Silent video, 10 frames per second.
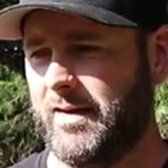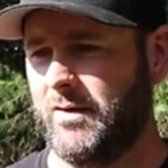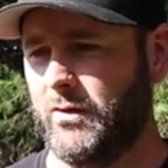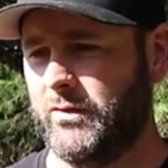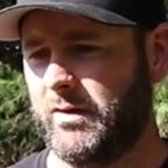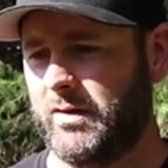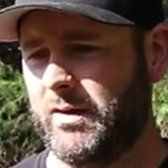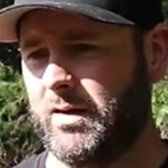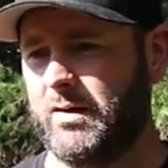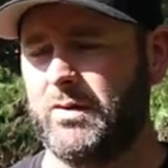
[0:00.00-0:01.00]
and
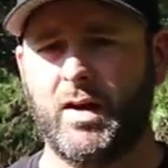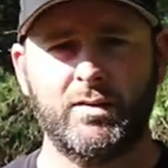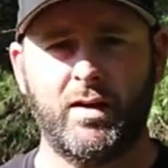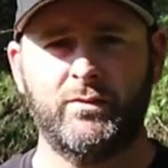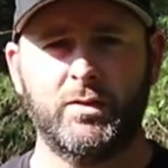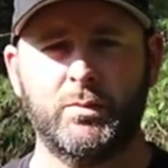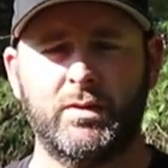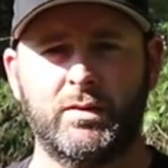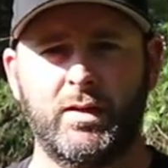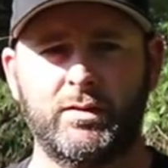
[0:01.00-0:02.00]
hopefully uh, you guys have some
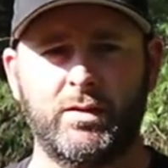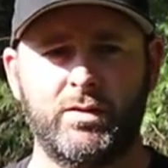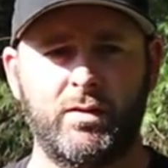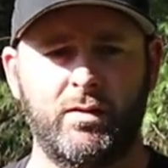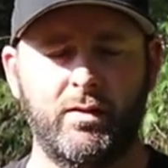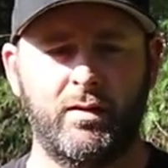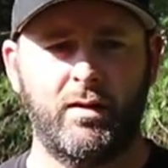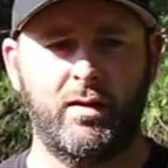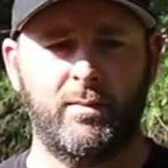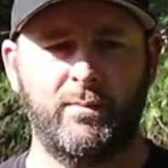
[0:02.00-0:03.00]
success this year. And
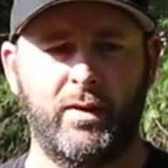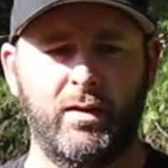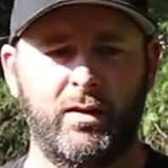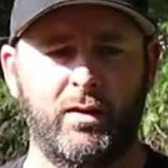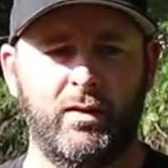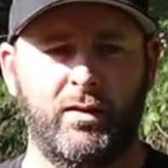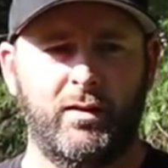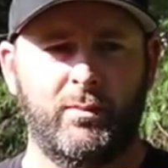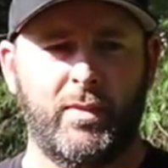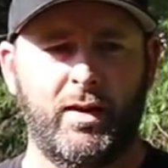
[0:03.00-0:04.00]
um,
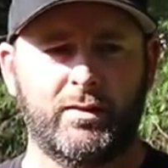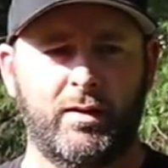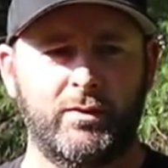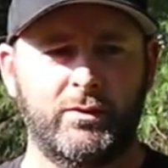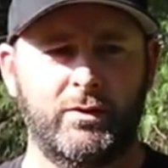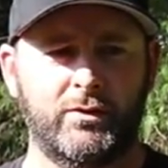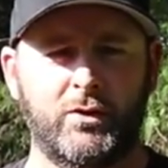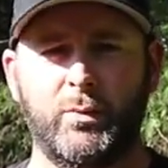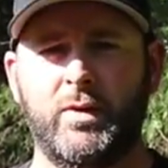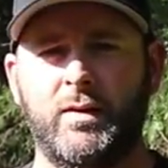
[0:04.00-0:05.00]
my next hunt is
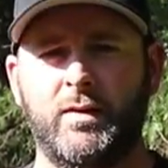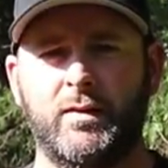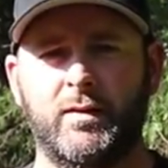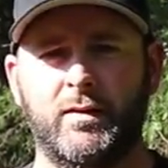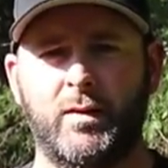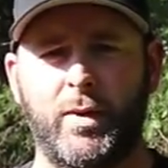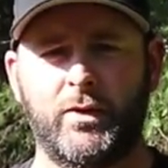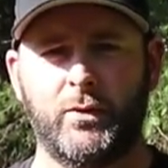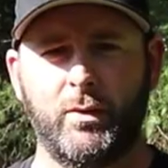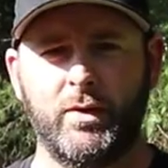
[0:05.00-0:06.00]
gonna be in
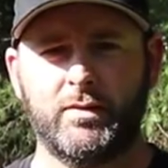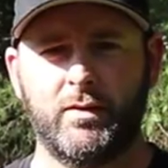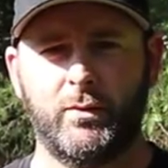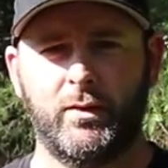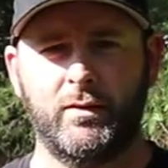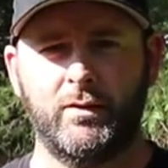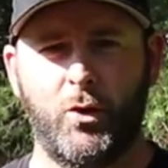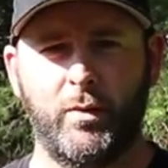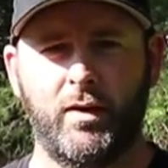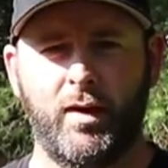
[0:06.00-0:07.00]
about three weeks here when
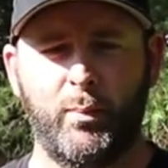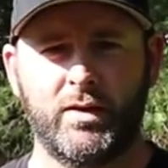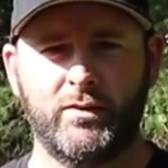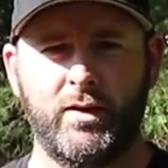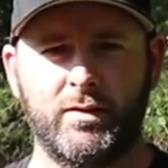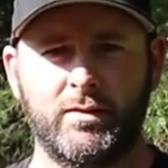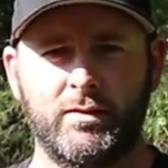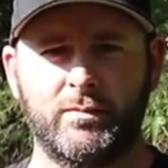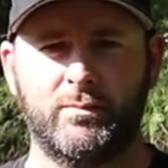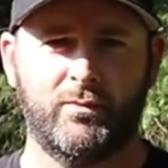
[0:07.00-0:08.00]
opening day of Pennsylvania
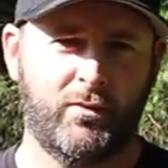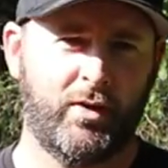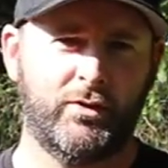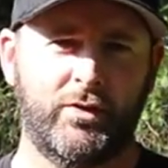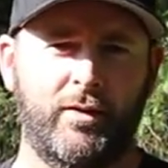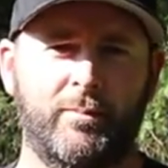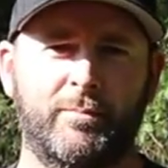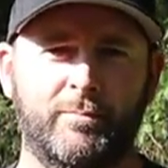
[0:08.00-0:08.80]
season. I'll see you.